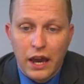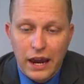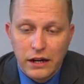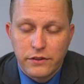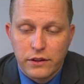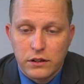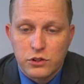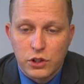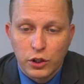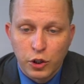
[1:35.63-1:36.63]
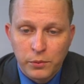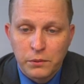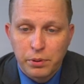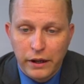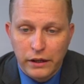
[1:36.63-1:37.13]
1/8-inch aluminum
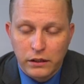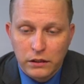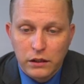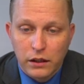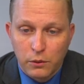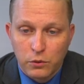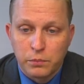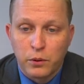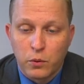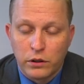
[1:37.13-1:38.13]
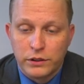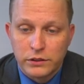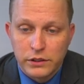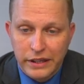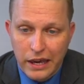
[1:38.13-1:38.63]
plating that would be welded
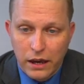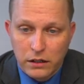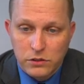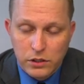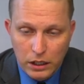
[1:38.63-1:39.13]
to the cage.